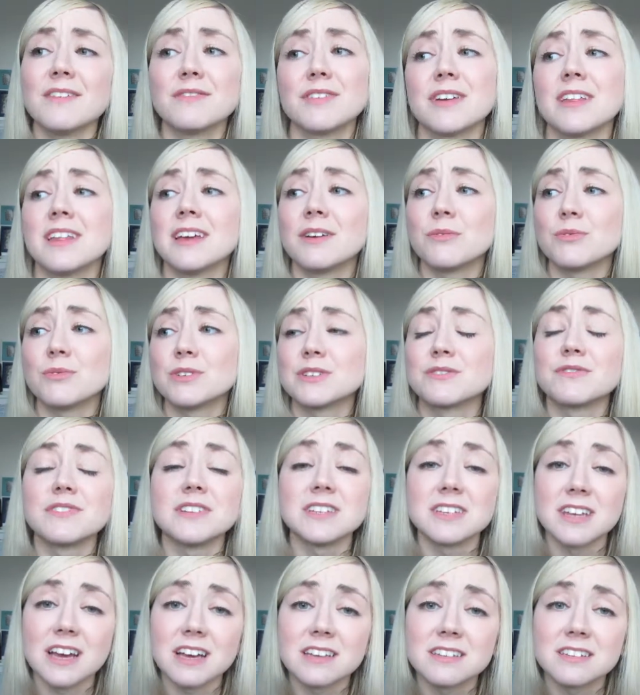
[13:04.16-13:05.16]
Everything was
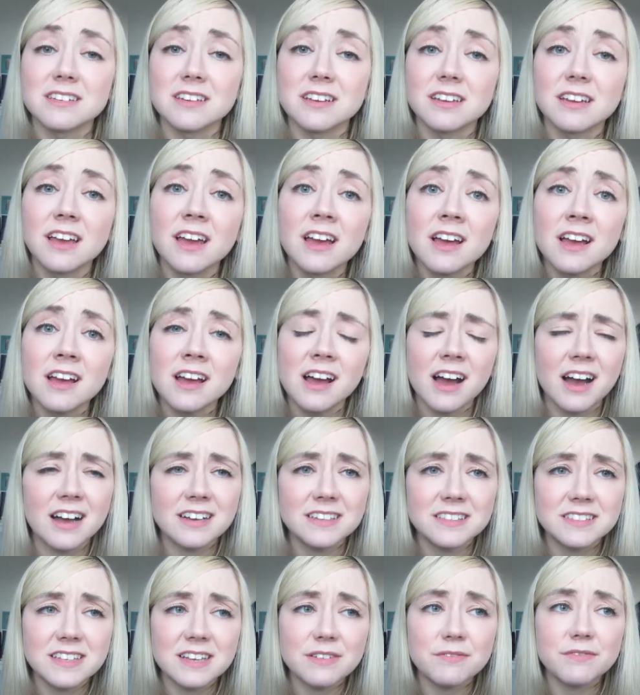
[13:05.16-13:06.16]
fantastic.
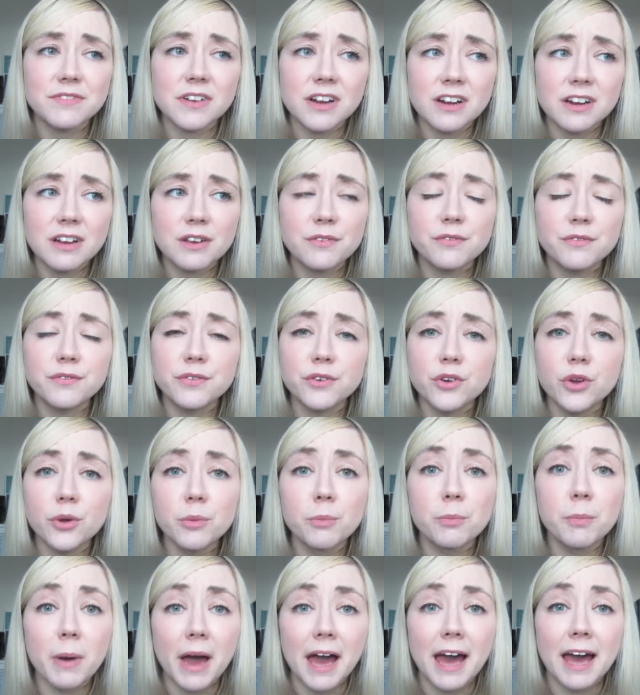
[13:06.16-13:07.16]
I've seen very
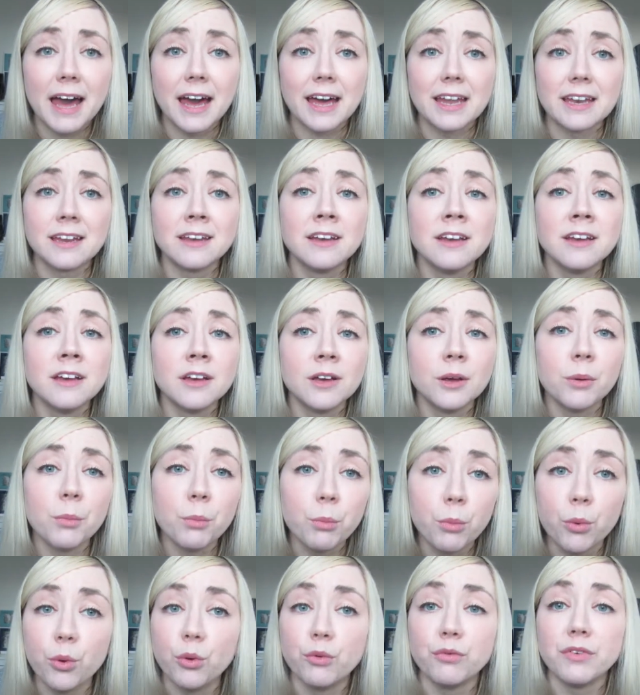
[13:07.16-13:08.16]
few bad
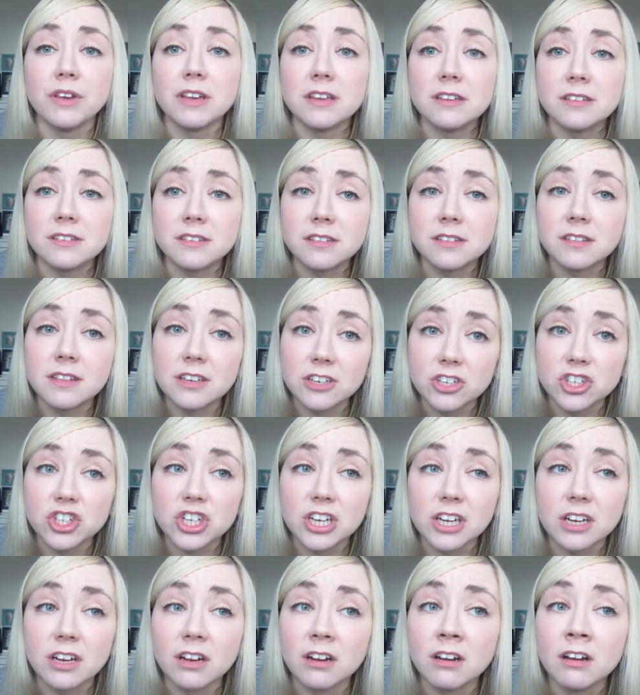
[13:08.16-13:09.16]
movies this
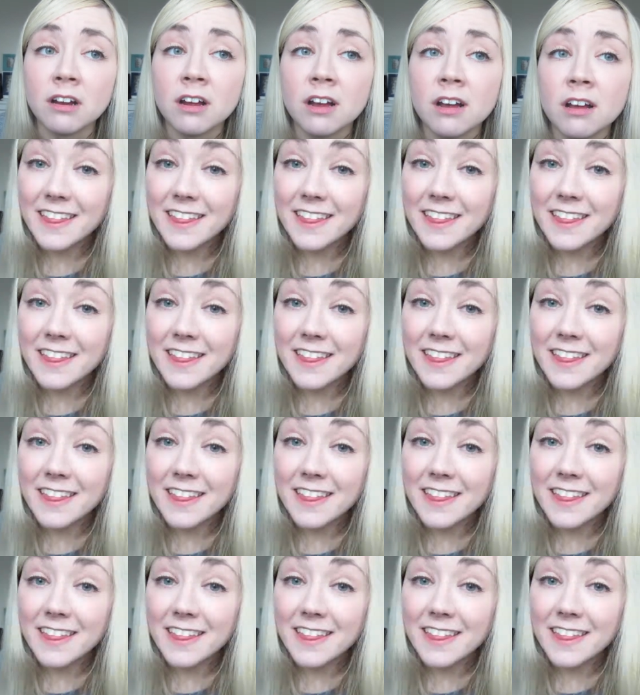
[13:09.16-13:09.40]
year.